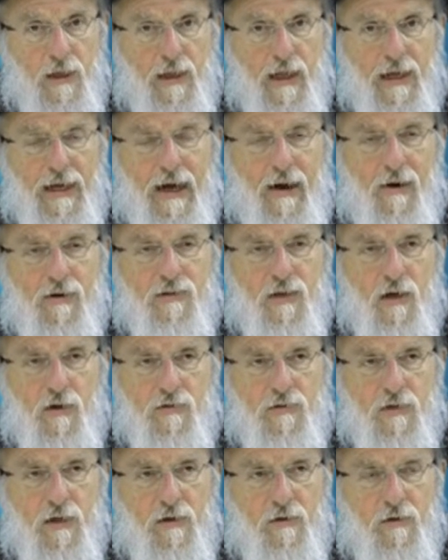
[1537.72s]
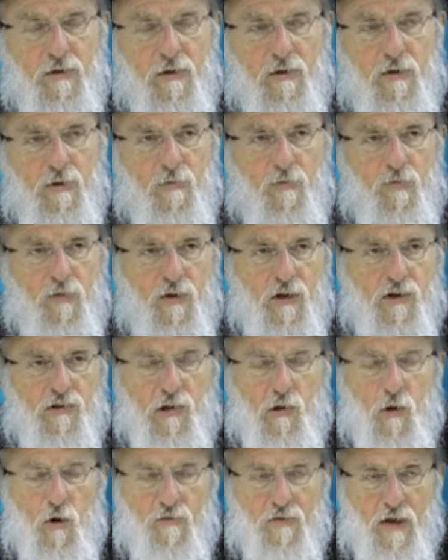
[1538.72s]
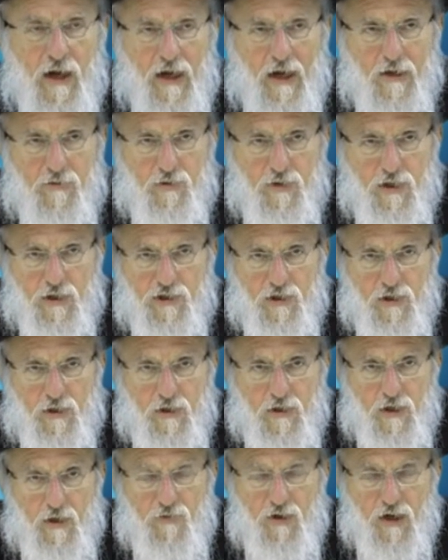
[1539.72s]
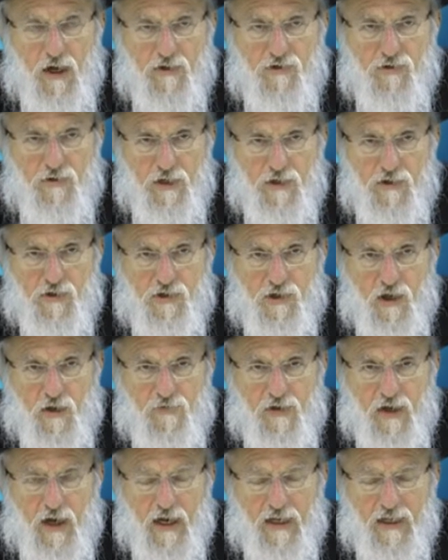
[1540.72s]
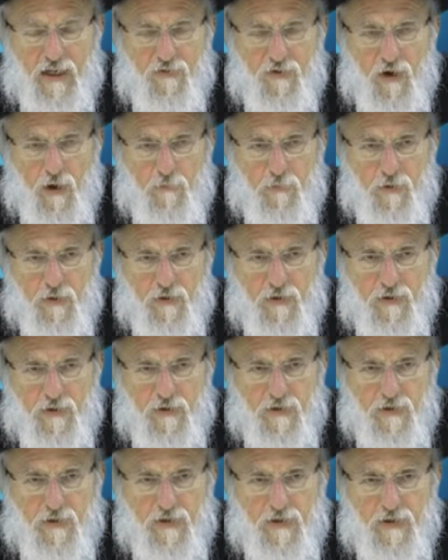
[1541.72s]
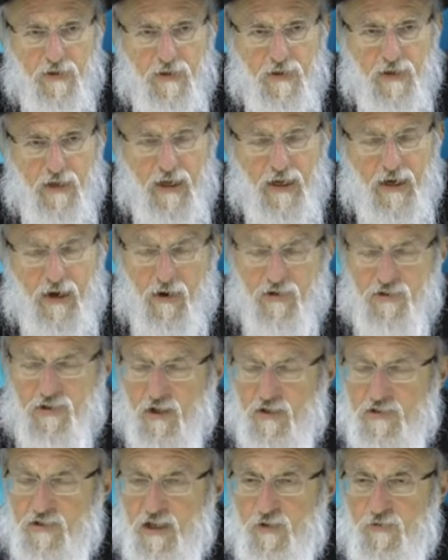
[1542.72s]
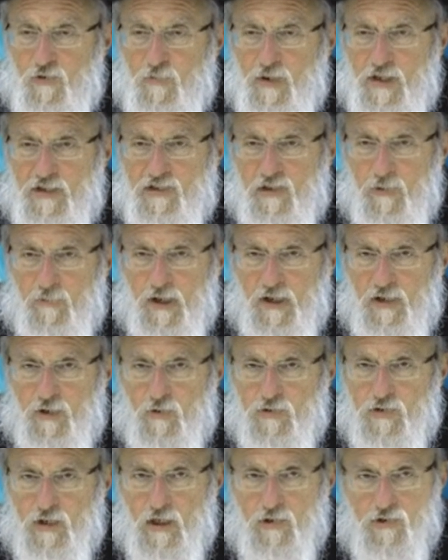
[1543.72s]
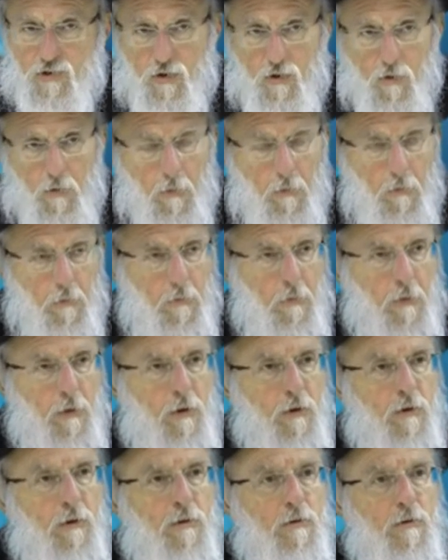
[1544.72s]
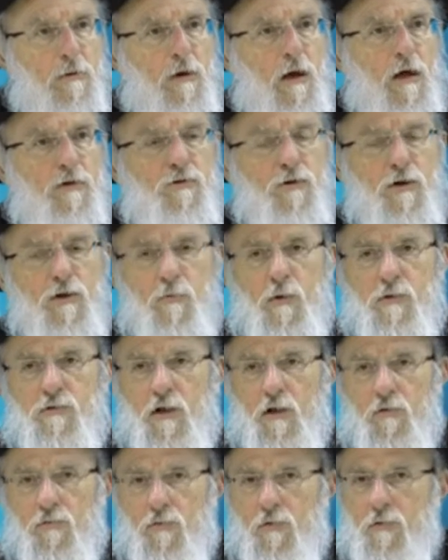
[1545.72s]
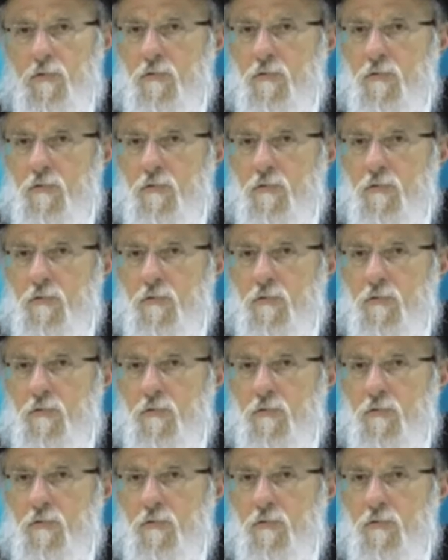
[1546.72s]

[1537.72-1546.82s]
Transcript: Like Aristotle said, there's a law of non contradiction. If you contradict yourself, you got to give up. And Aristotle said, if you meet somebody who says, contradict myself,